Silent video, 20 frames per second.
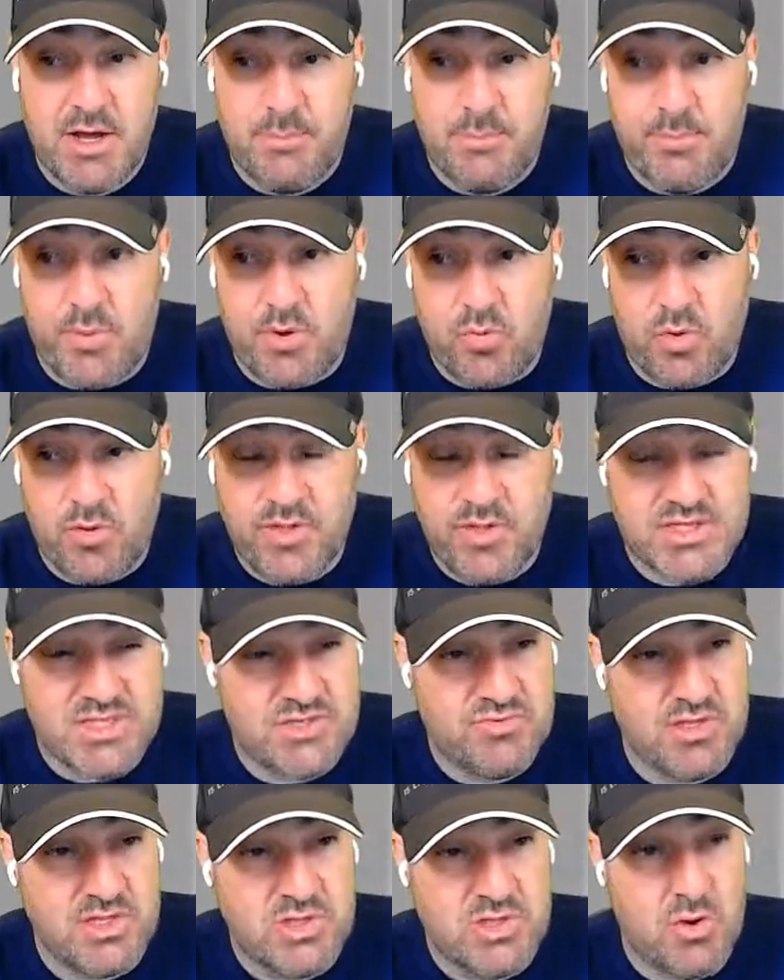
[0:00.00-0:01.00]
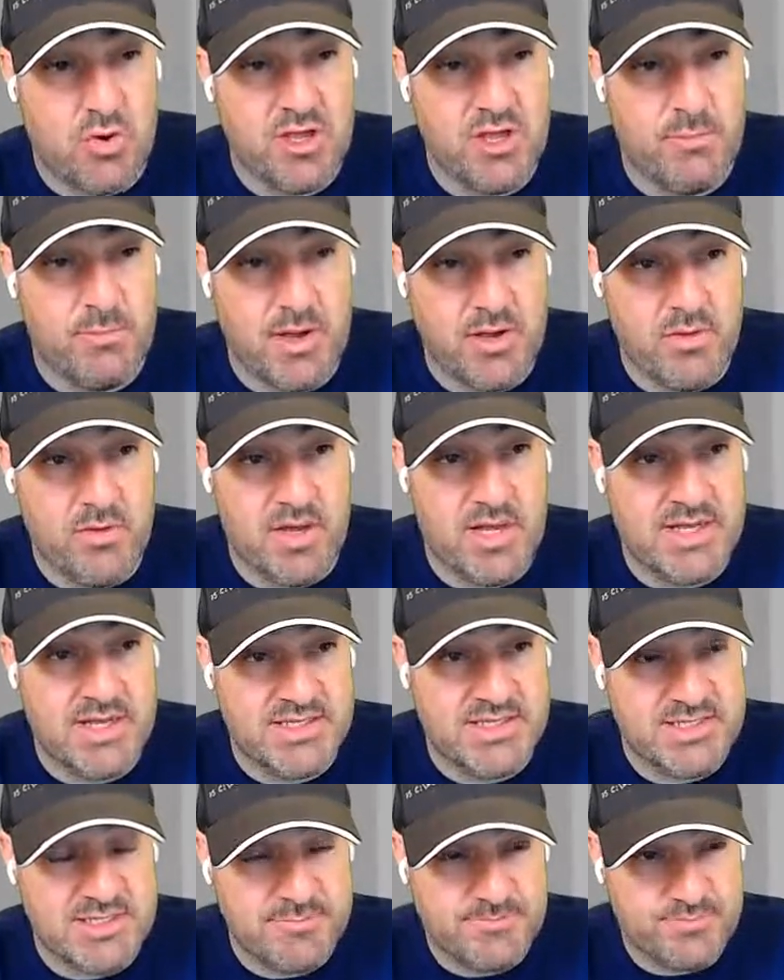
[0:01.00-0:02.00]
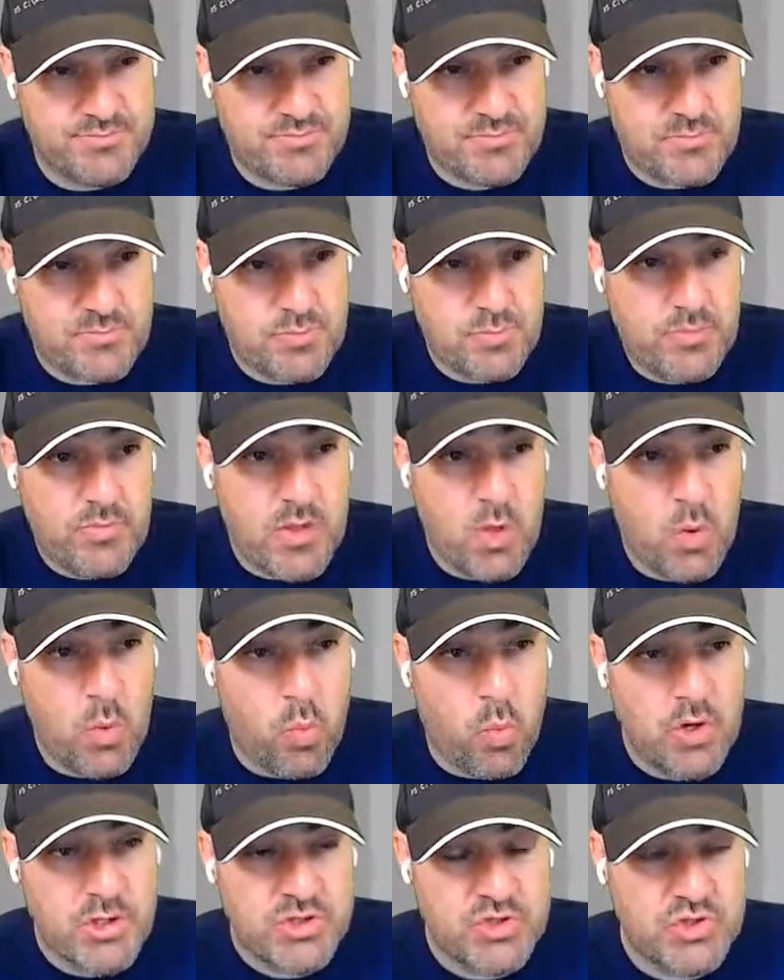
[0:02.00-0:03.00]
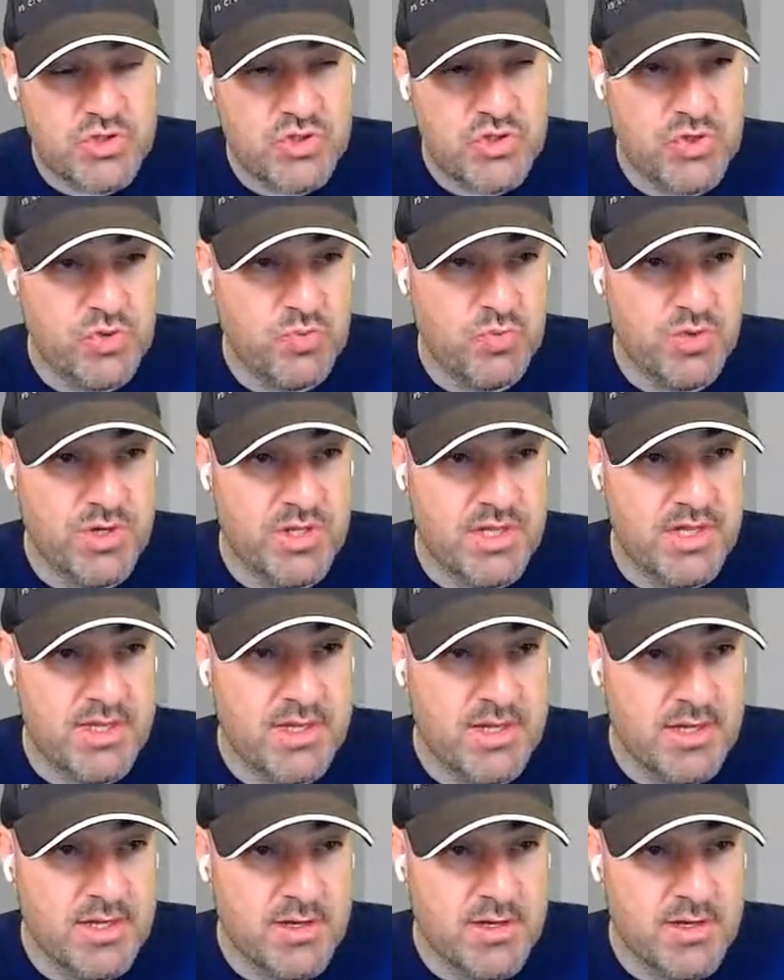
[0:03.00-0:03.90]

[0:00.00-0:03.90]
But what this is really talking about is, what do we